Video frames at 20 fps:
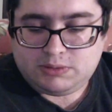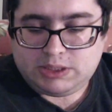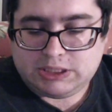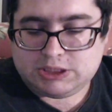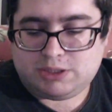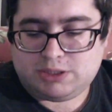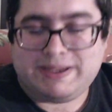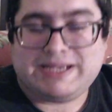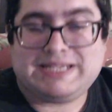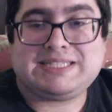
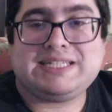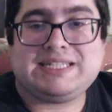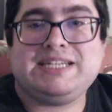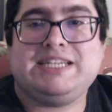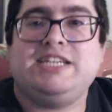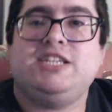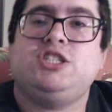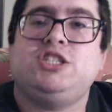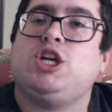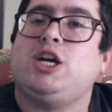So basically,
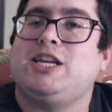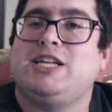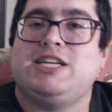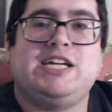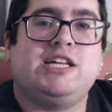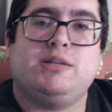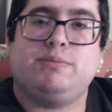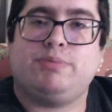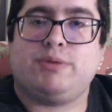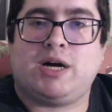he's shutting
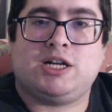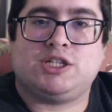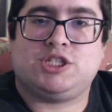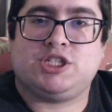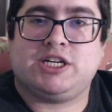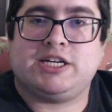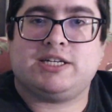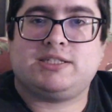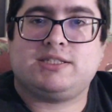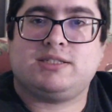down the
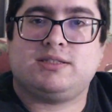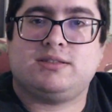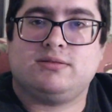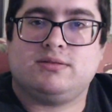project.